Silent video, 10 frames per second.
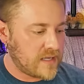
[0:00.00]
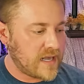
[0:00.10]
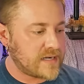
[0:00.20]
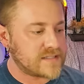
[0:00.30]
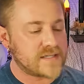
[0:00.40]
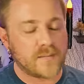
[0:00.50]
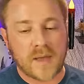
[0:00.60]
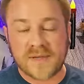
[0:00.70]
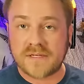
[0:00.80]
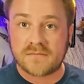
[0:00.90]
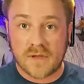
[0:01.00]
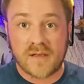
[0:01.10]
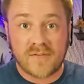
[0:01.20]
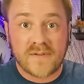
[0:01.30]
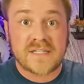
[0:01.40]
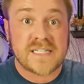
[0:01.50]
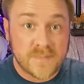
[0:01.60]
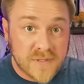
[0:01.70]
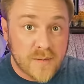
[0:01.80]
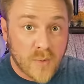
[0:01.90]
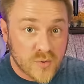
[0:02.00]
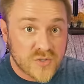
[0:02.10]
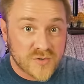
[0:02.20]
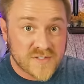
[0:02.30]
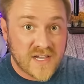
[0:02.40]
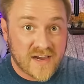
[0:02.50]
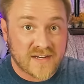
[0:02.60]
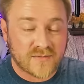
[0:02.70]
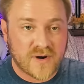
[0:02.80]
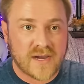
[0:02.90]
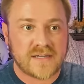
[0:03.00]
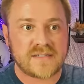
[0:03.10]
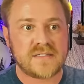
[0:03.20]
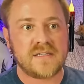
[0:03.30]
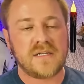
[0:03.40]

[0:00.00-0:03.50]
And as some, I mean, a deeply emotional sign, right?